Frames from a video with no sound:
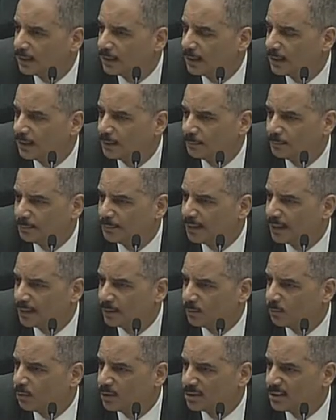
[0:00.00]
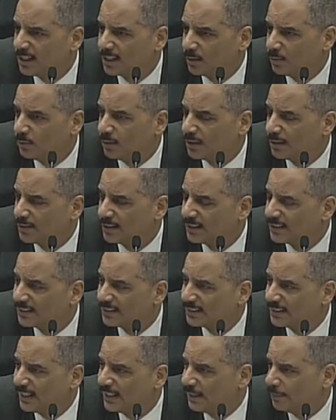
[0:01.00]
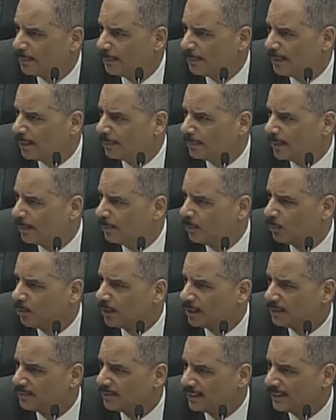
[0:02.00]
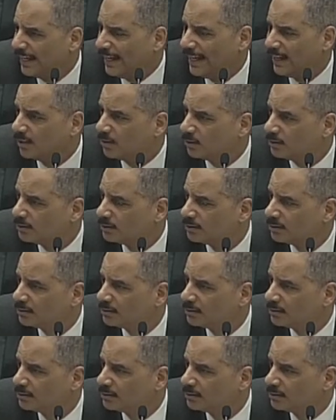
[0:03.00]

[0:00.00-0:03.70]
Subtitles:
Was not aware of it at the time. I mean, I'm aware of it now.